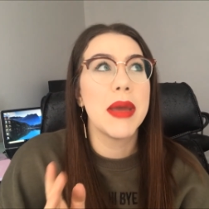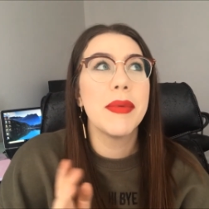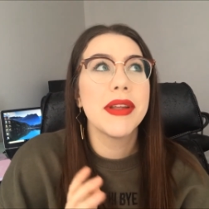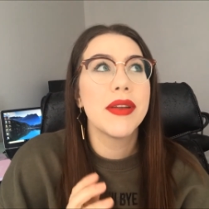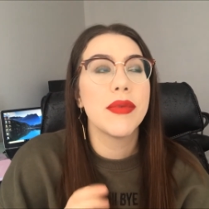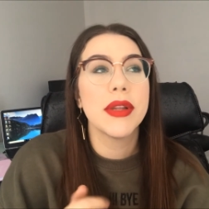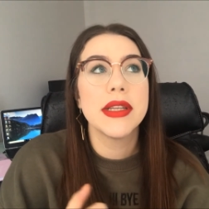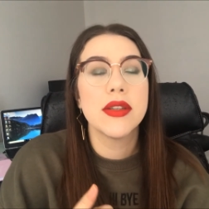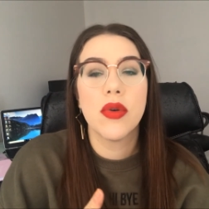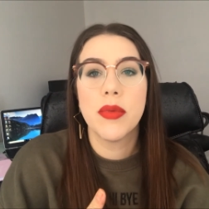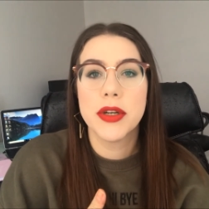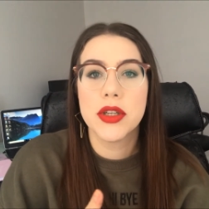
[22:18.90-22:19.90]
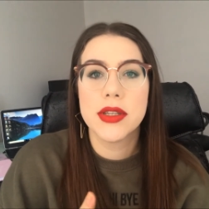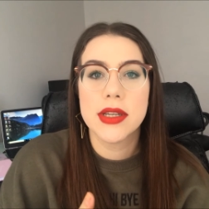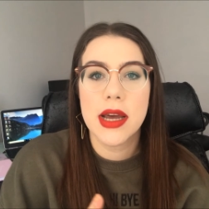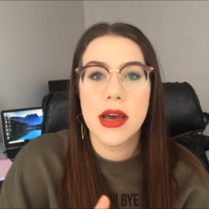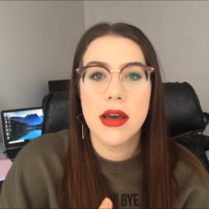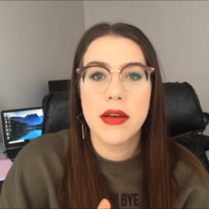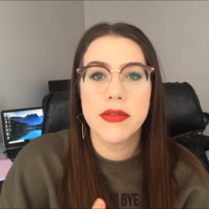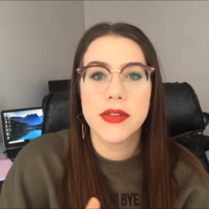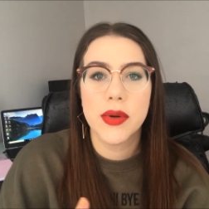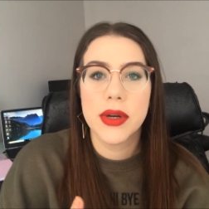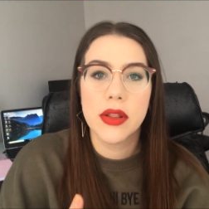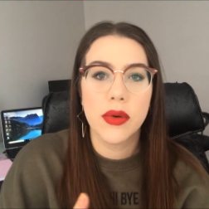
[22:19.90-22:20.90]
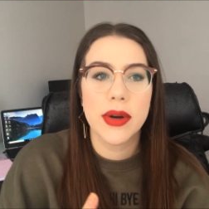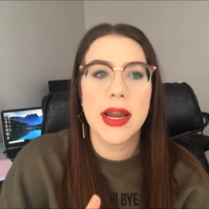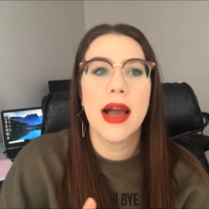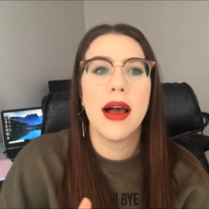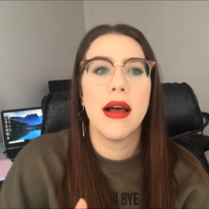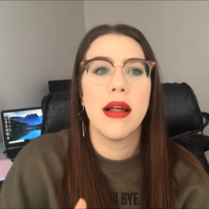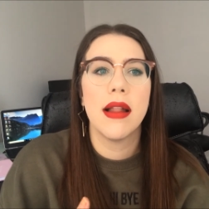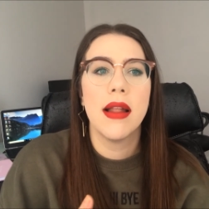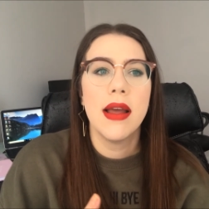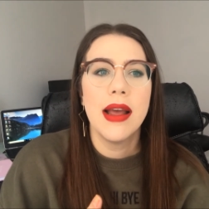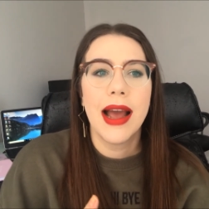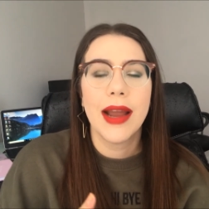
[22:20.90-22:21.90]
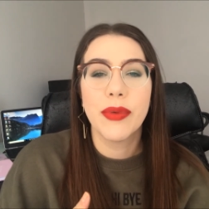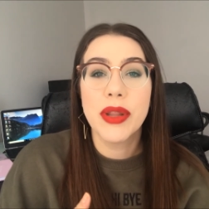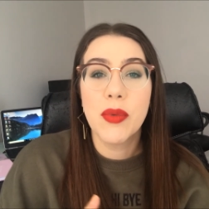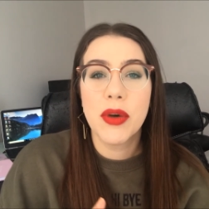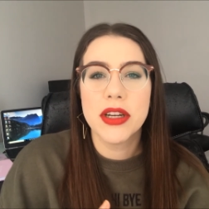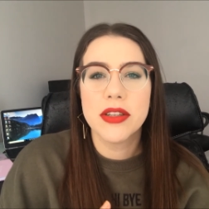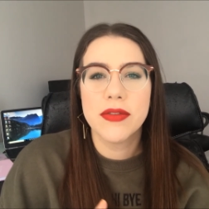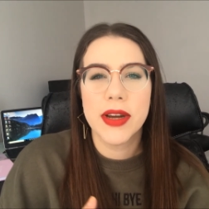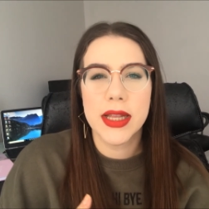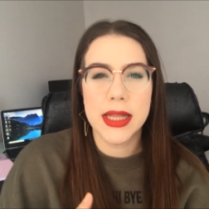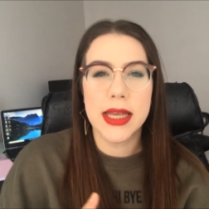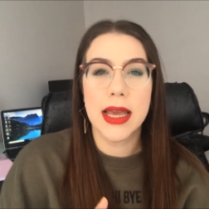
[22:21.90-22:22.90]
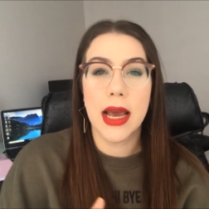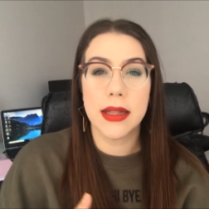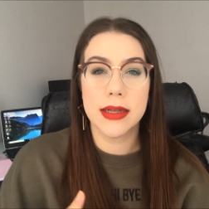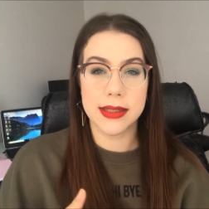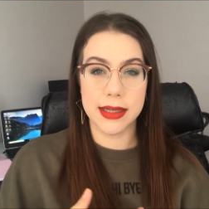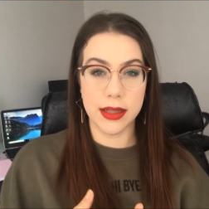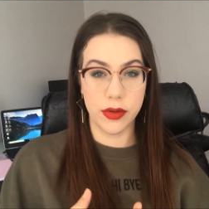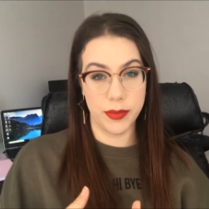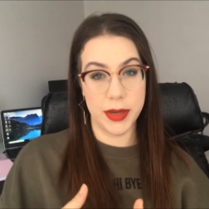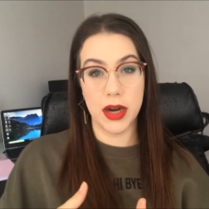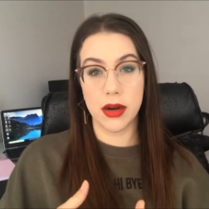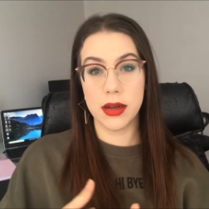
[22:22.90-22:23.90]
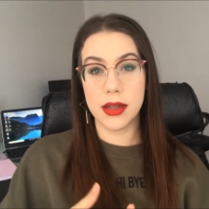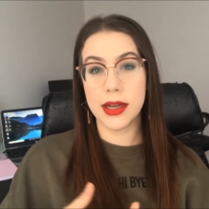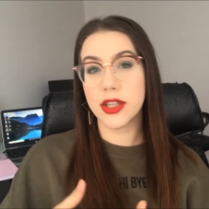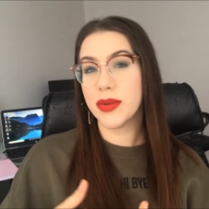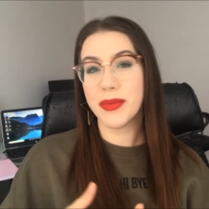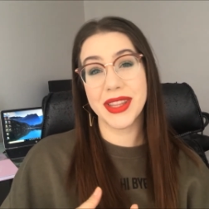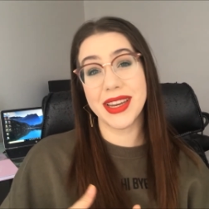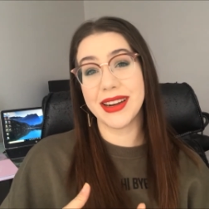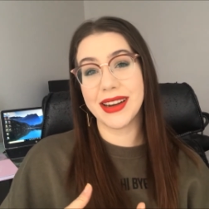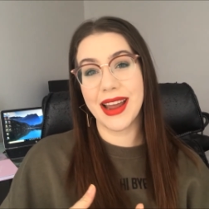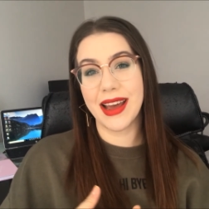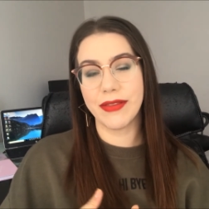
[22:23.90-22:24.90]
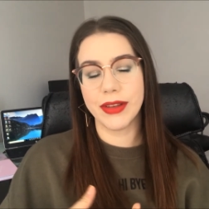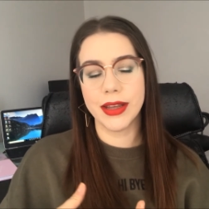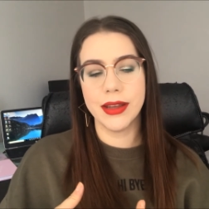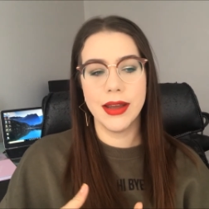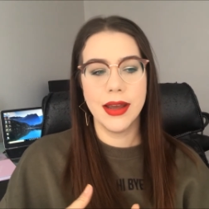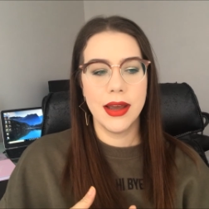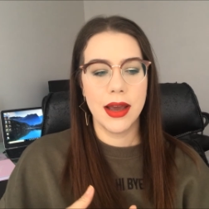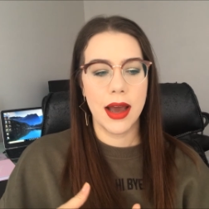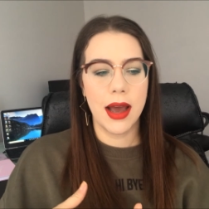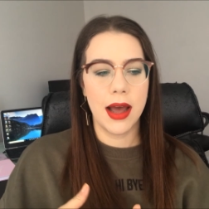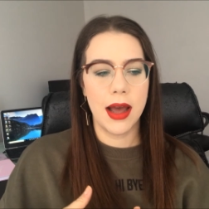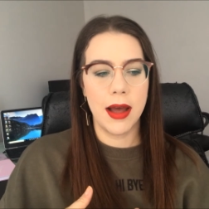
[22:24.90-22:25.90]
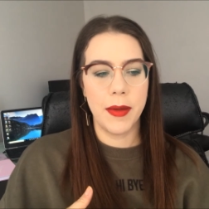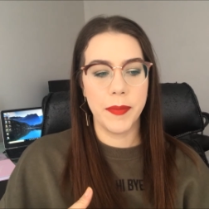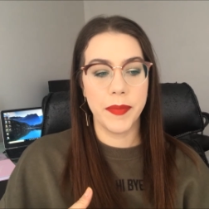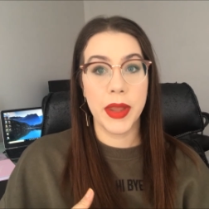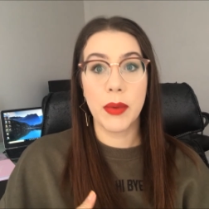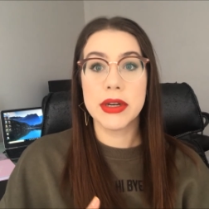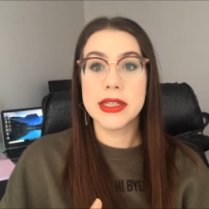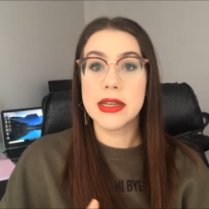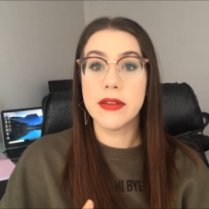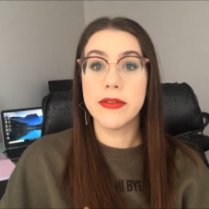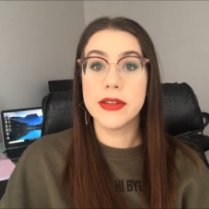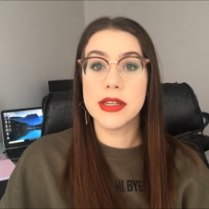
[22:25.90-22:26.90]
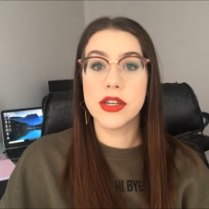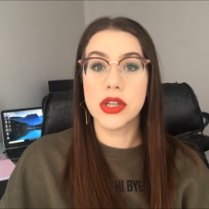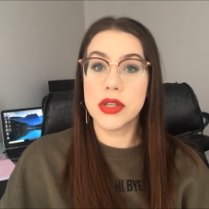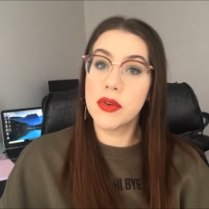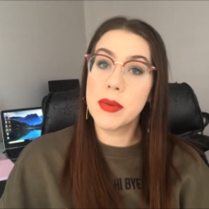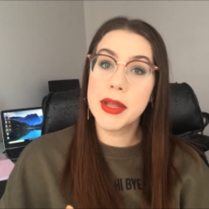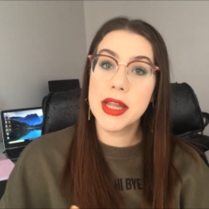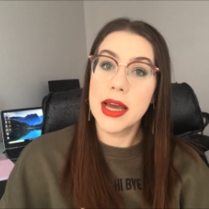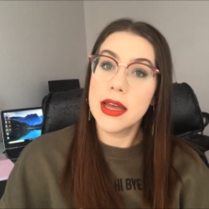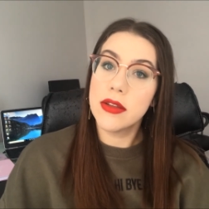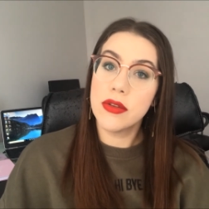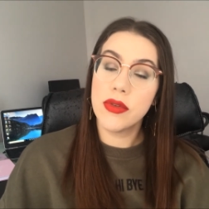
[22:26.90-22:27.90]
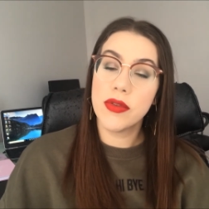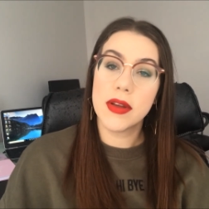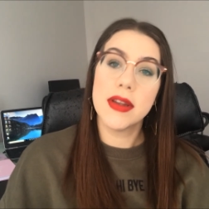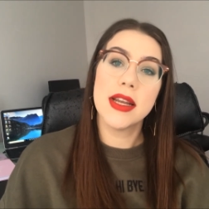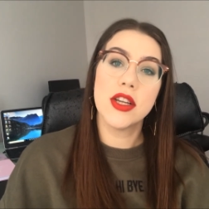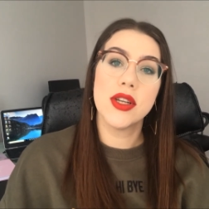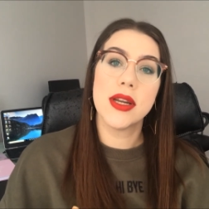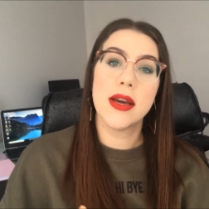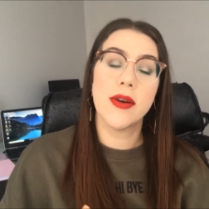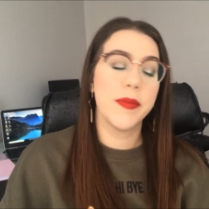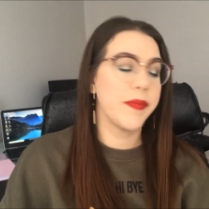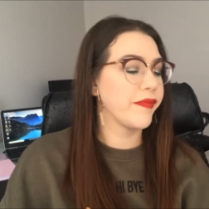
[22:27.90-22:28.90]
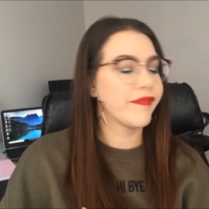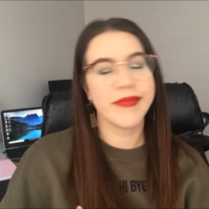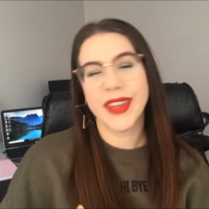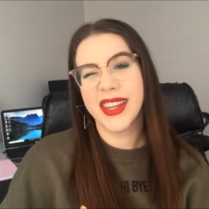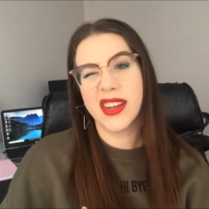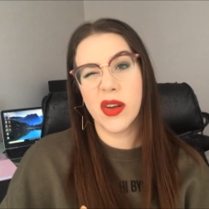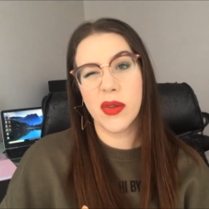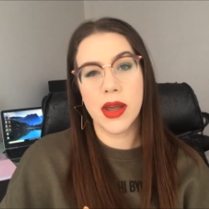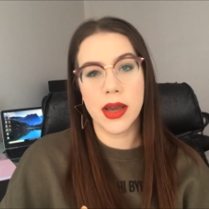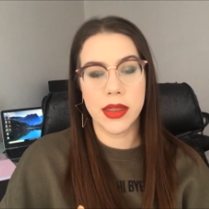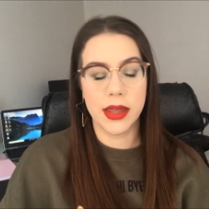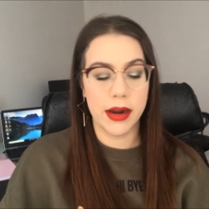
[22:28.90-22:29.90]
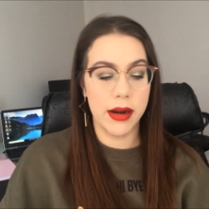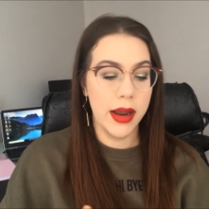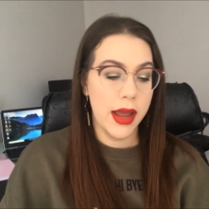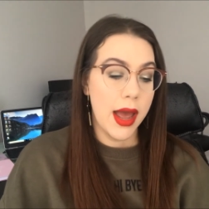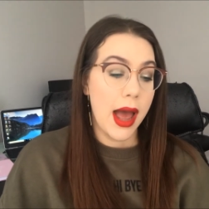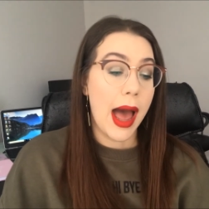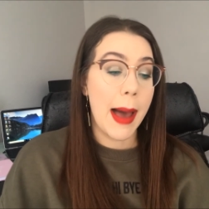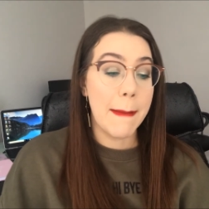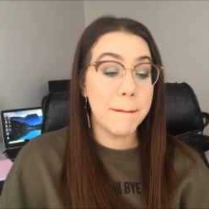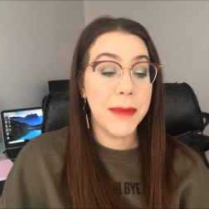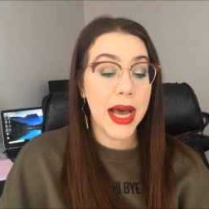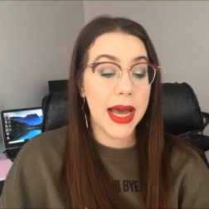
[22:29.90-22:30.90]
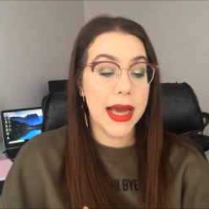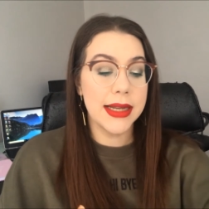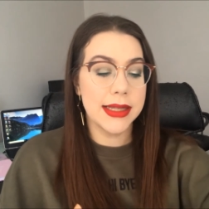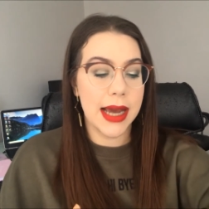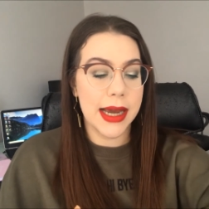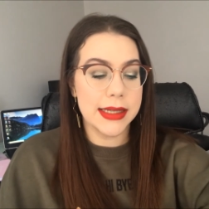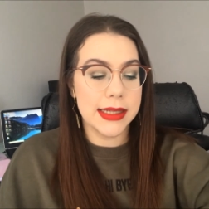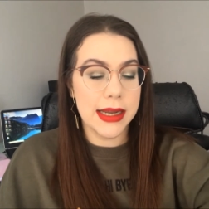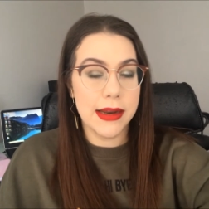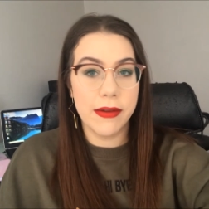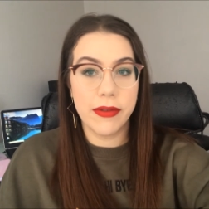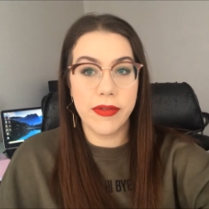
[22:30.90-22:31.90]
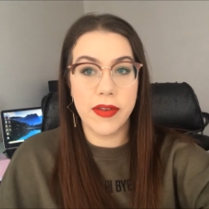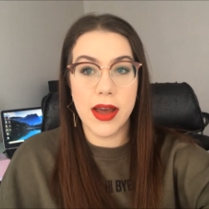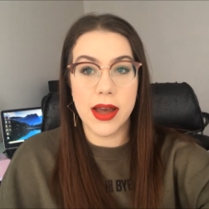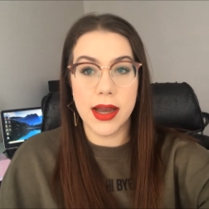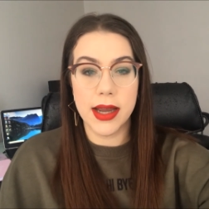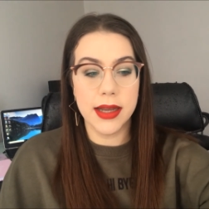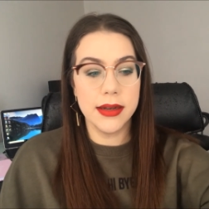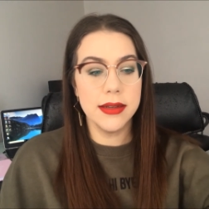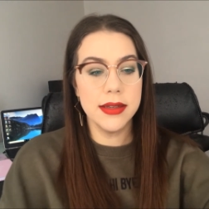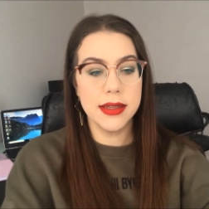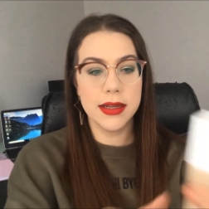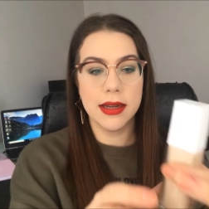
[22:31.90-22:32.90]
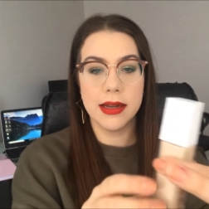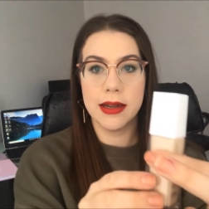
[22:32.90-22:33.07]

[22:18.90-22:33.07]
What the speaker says: Maybelline released a whole bunch of stuff, so did L'Oreal. I really wanted to find the Galaxy Lumiere collection, but they didn't have it. I want to see if Physicians Formula had their new foundation out. No luck there. But I did find